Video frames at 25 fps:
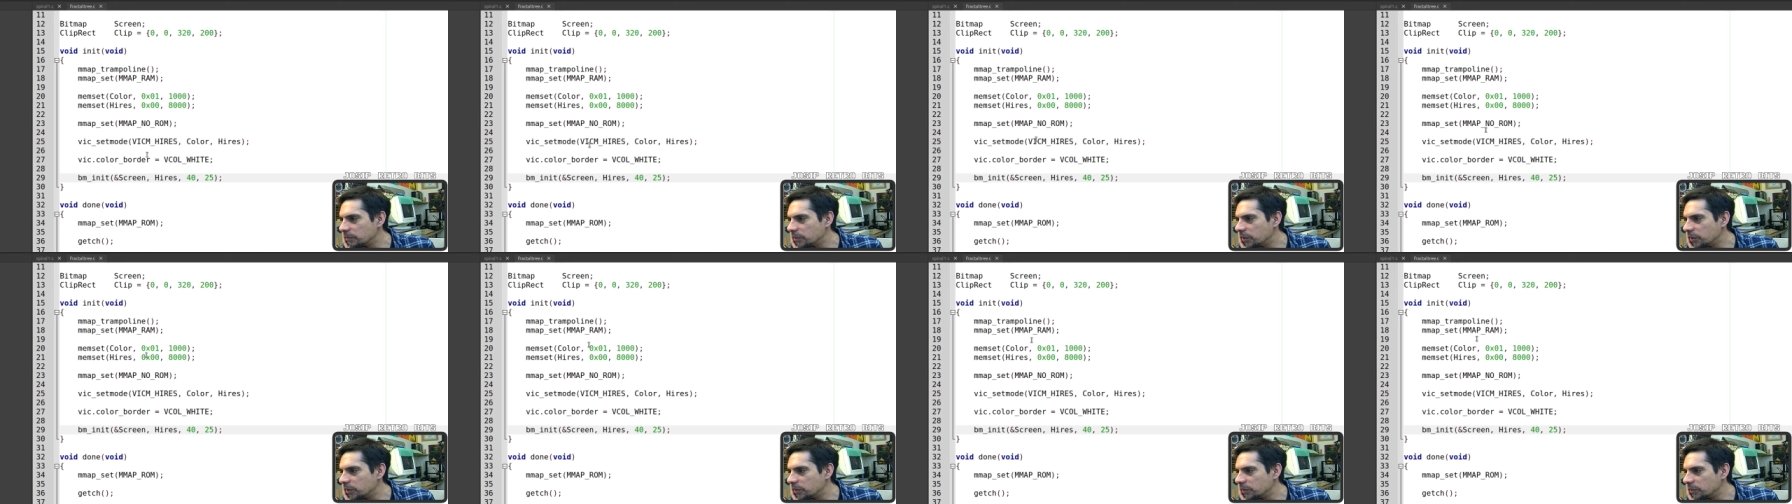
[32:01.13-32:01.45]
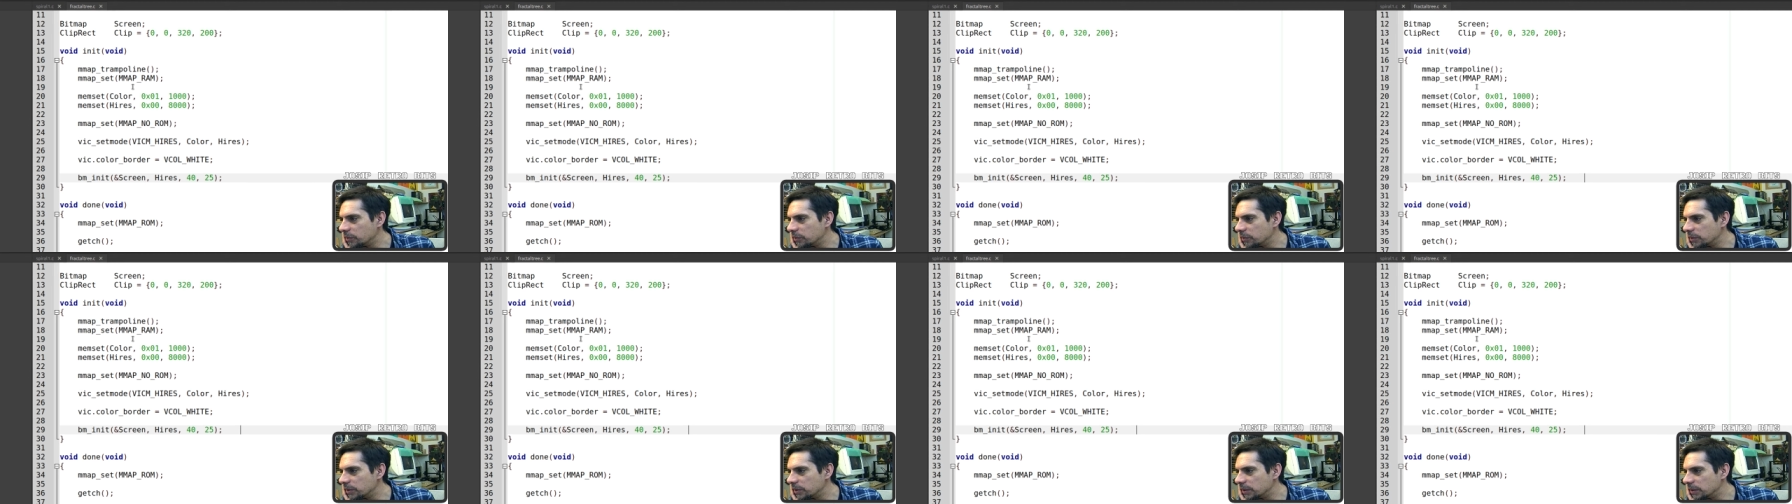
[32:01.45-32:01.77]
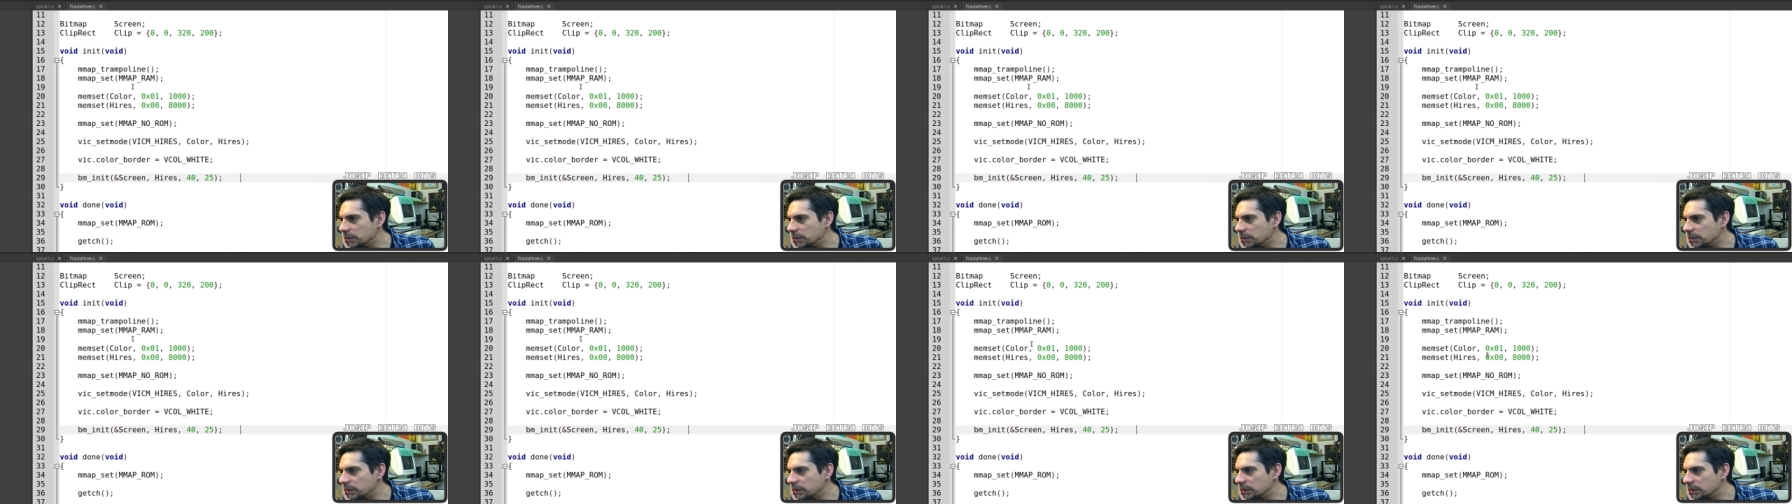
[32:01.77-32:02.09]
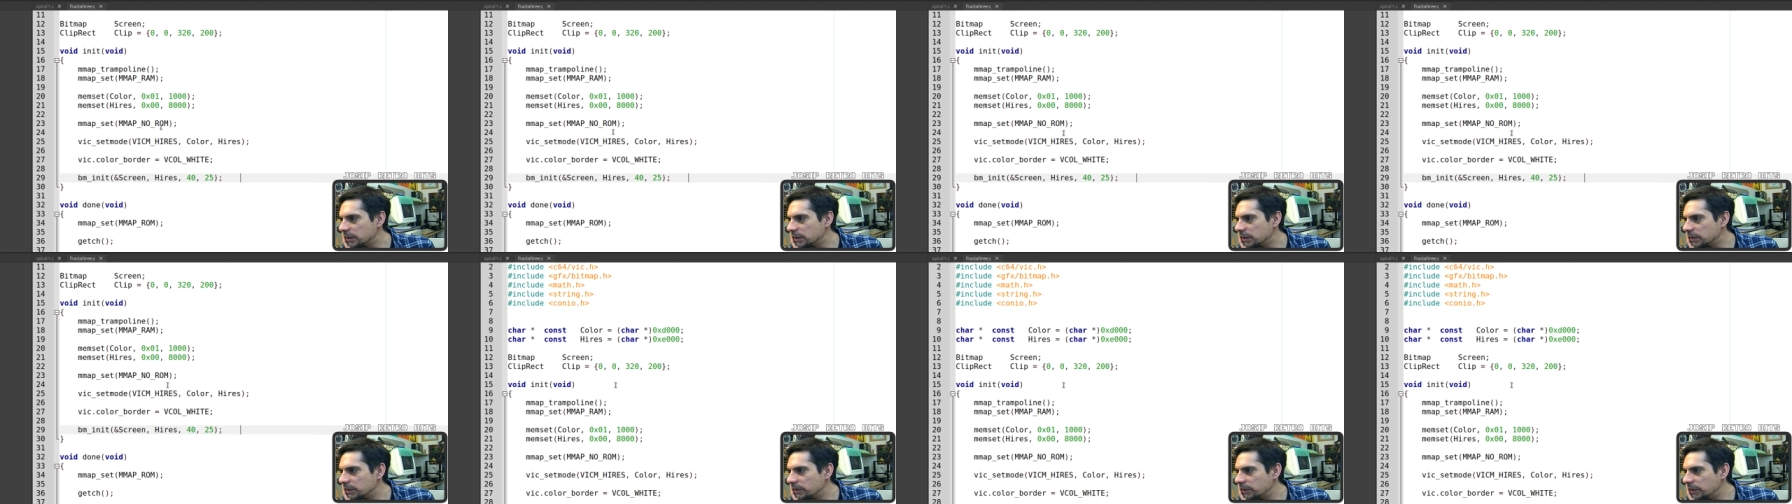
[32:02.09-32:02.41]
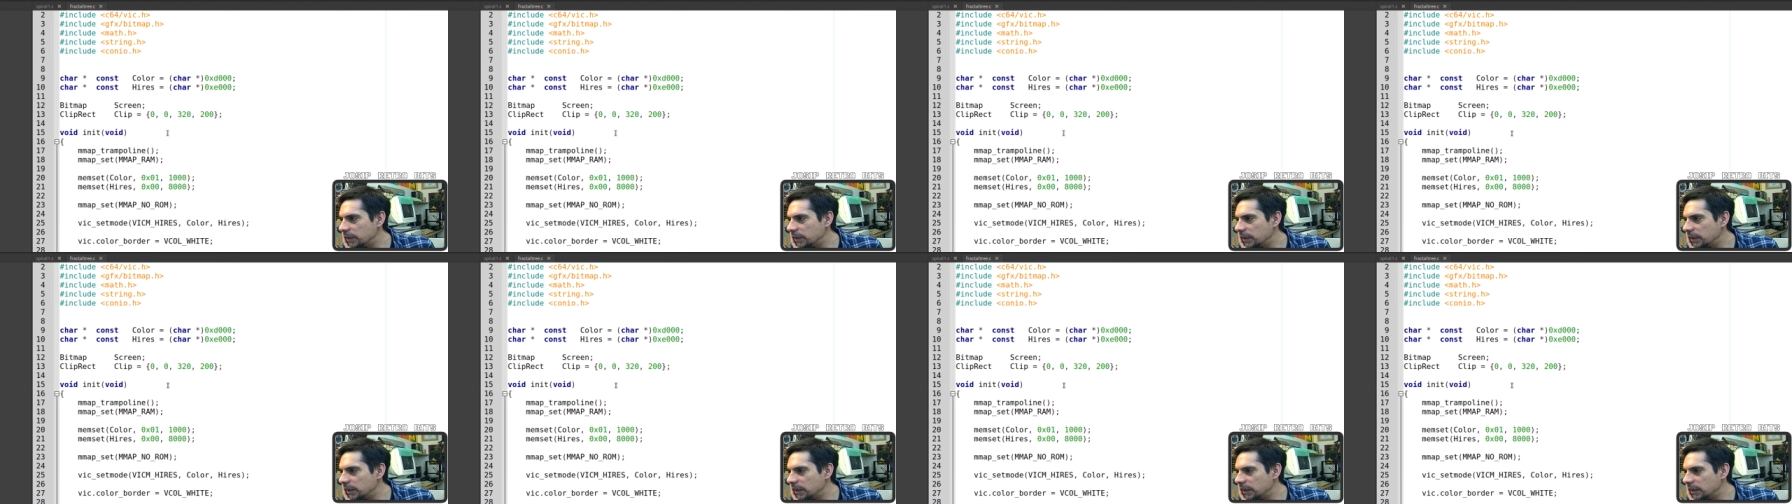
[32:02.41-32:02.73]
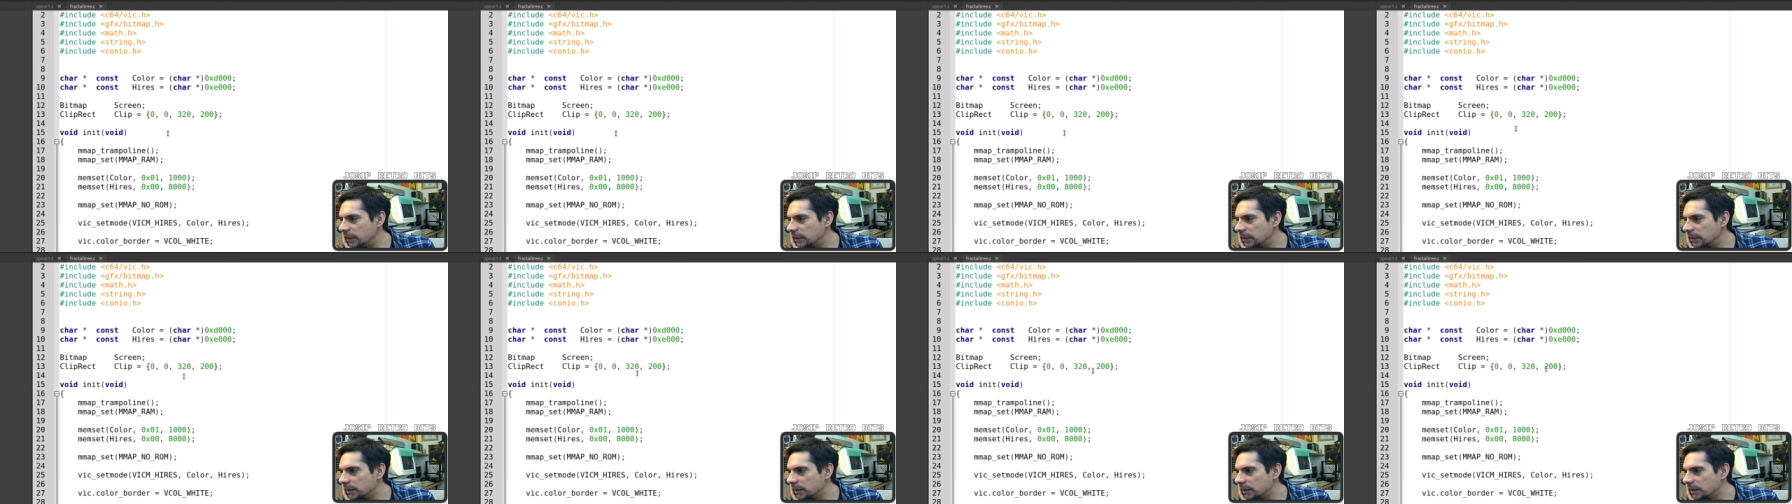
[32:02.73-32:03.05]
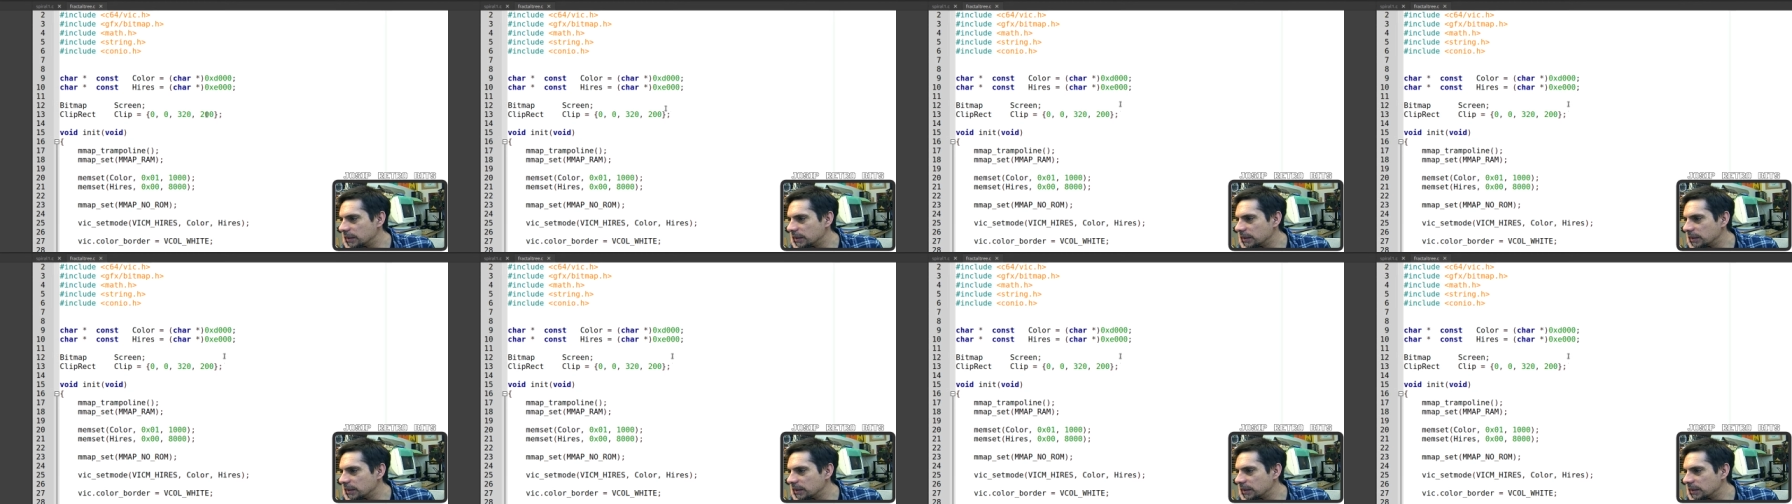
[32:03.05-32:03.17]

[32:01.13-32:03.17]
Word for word: mode and screen